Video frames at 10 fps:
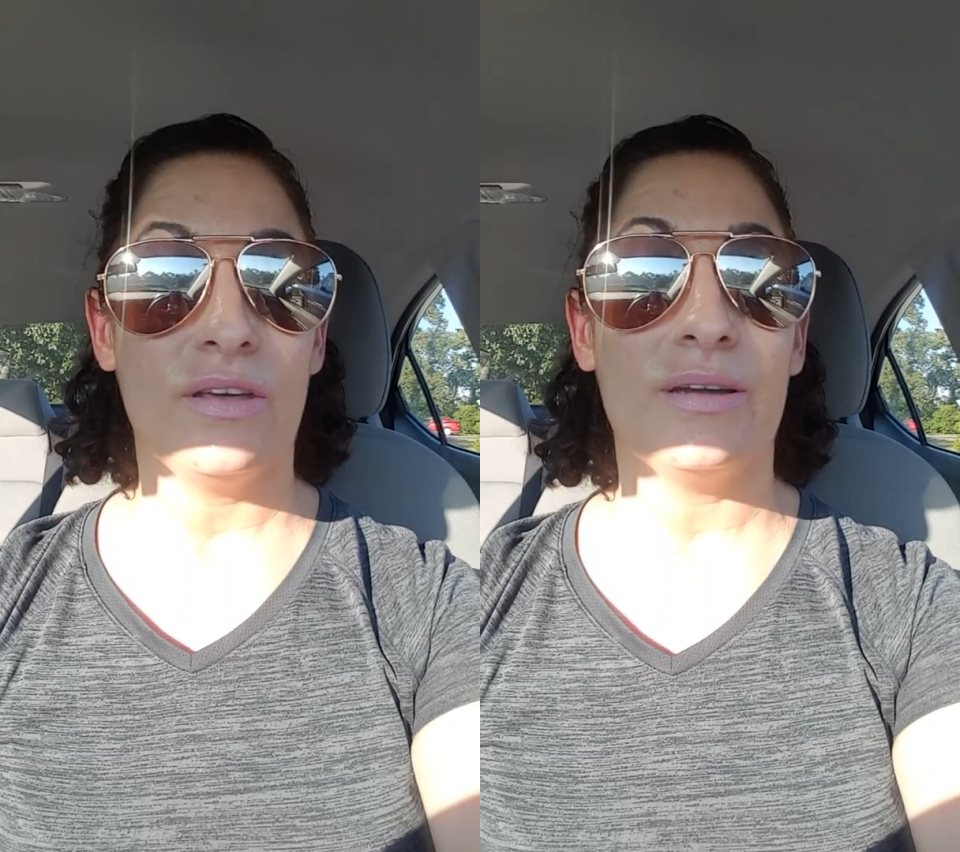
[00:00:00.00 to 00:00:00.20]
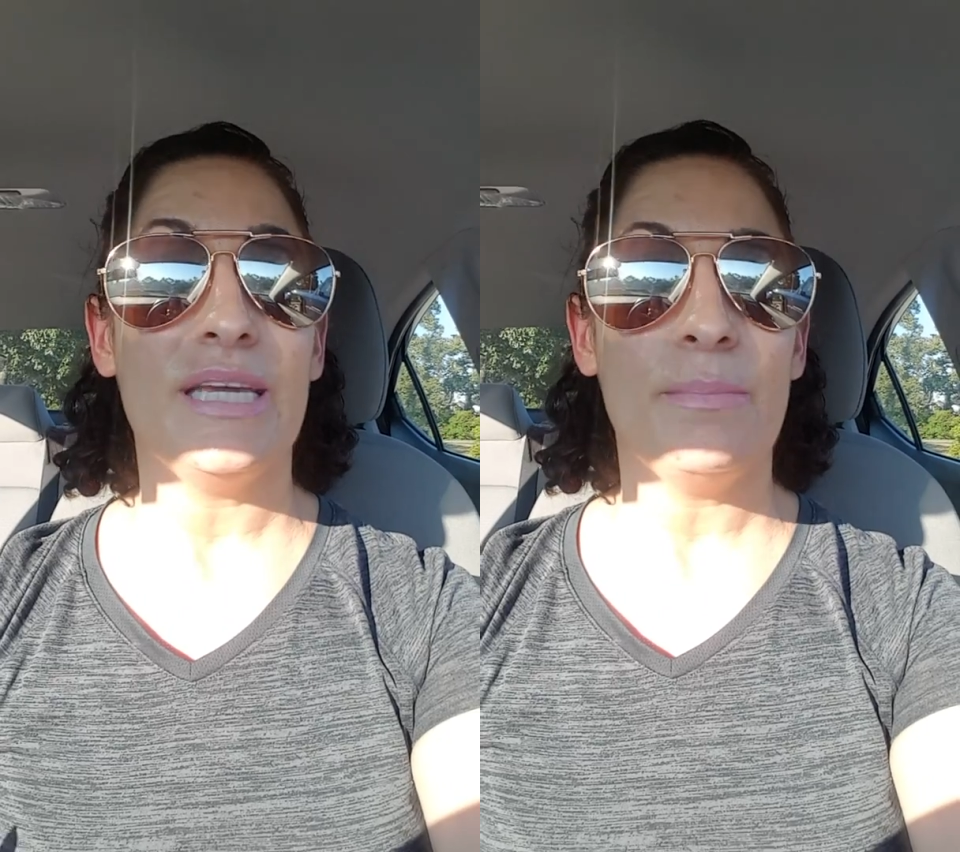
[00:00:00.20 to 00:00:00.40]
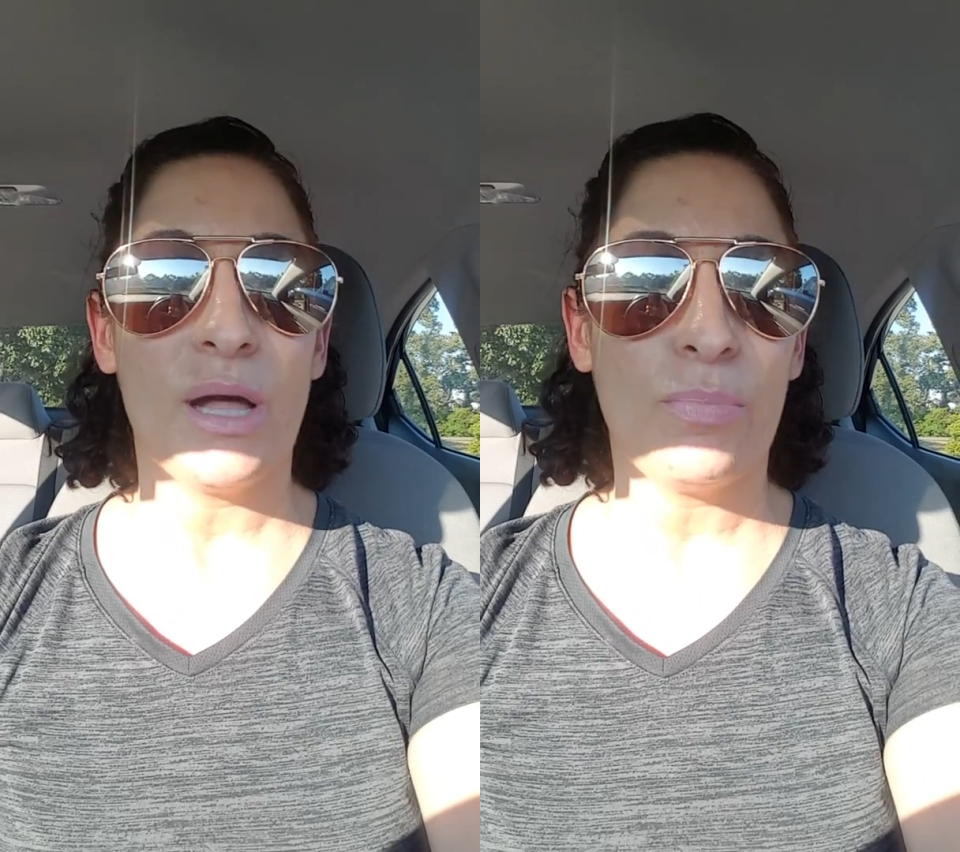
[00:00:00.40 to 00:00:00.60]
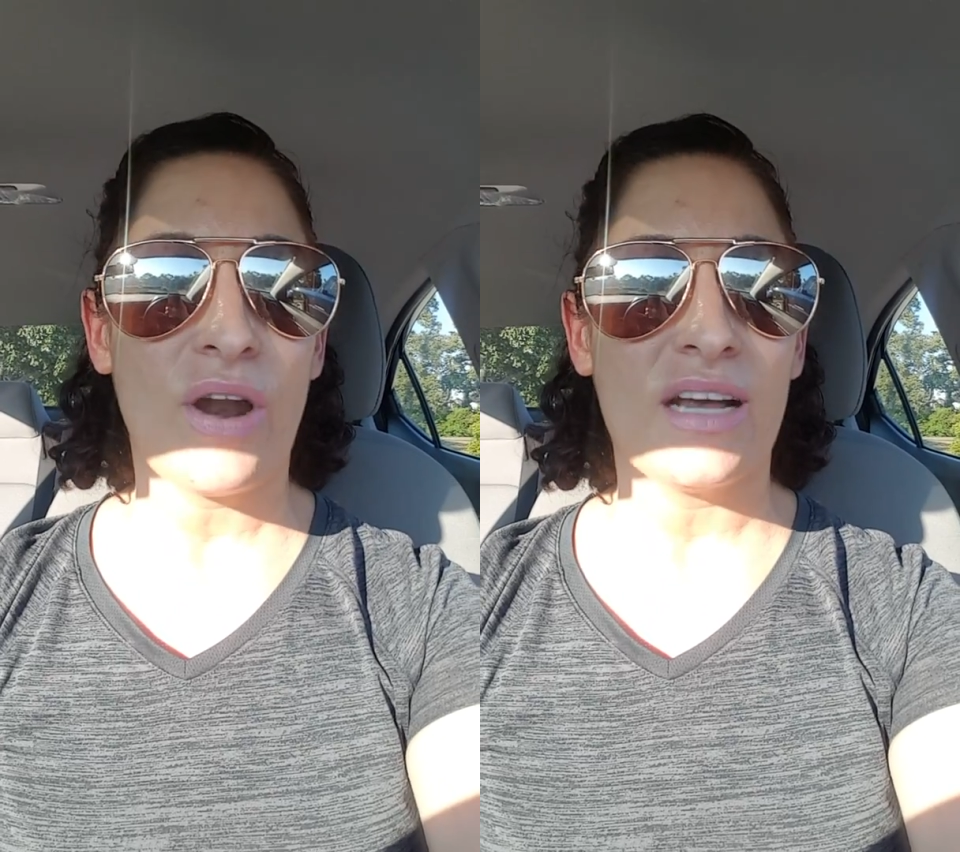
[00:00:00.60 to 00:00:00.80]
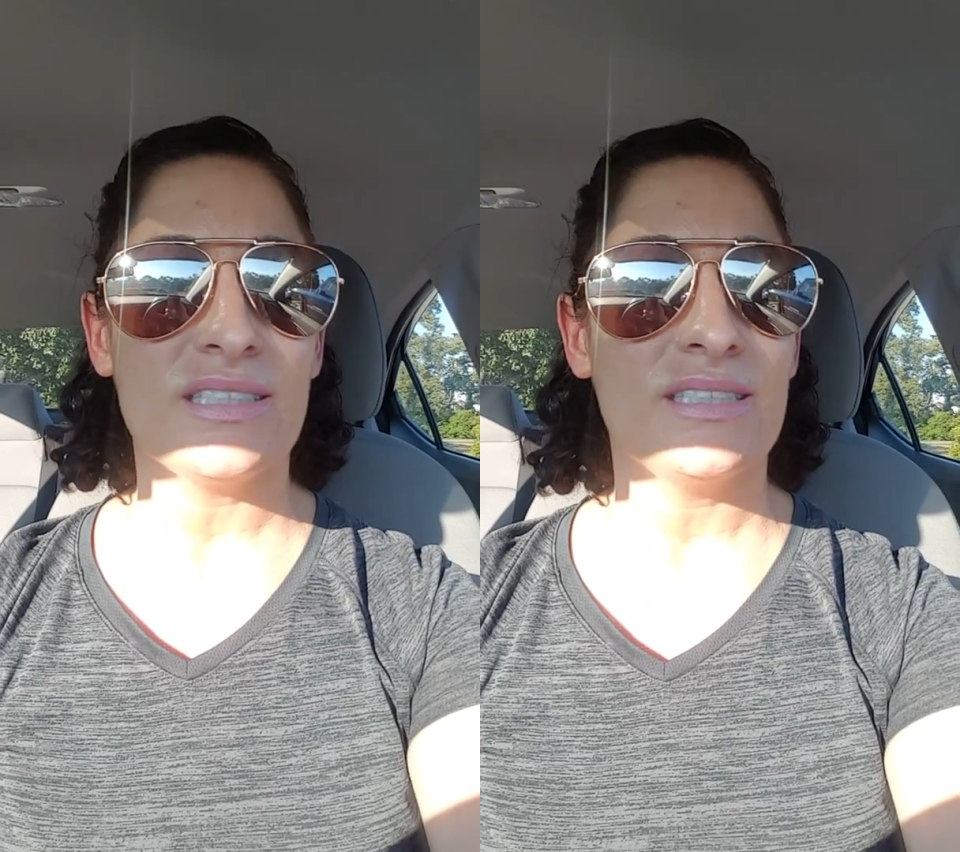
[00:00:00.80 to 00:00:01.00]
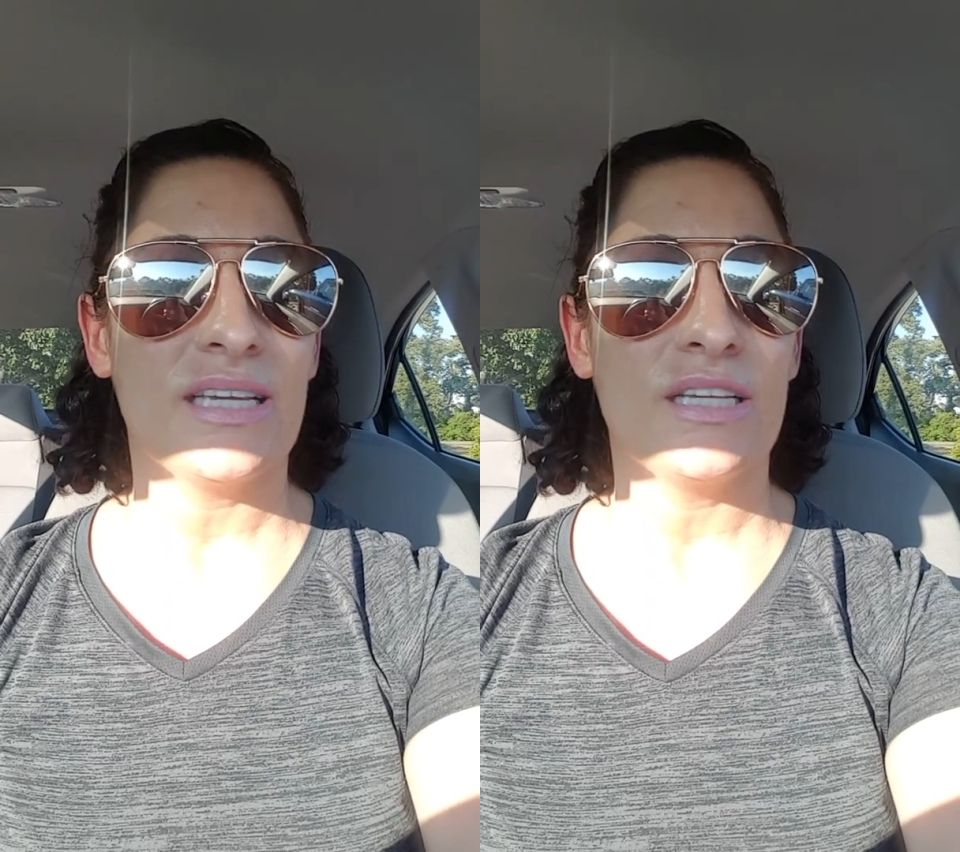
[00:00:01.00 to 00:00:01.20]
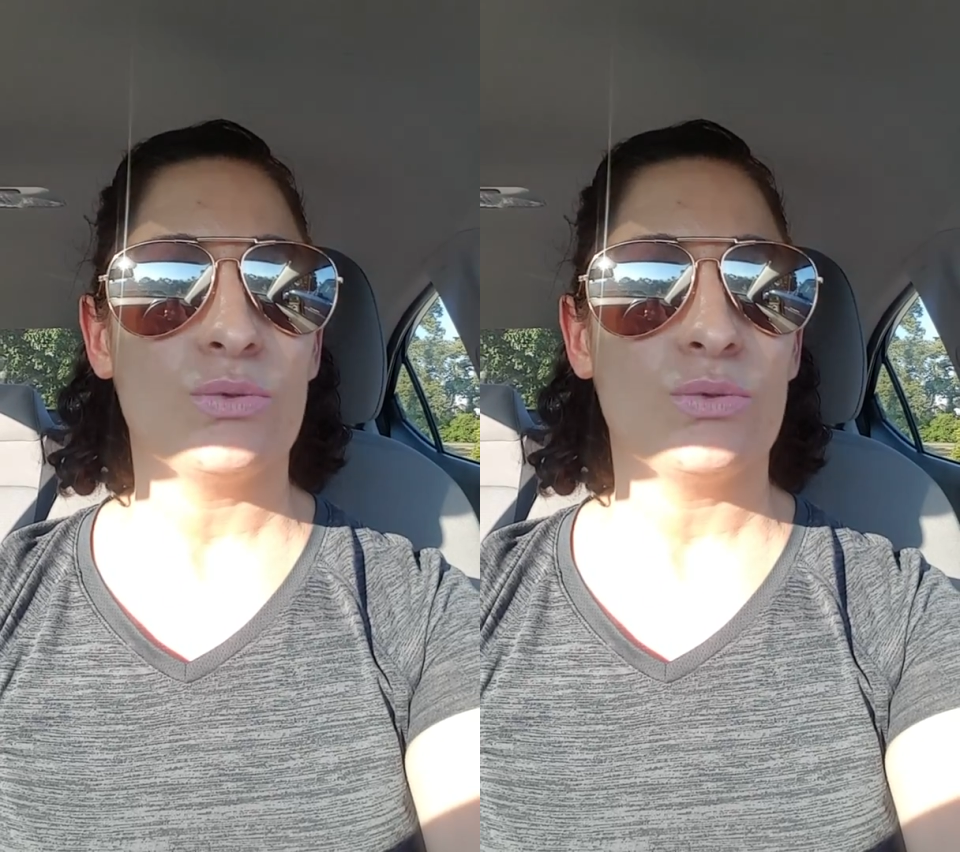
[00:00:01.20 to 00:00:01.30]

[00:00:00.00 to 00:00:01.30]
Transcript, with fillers: the email processing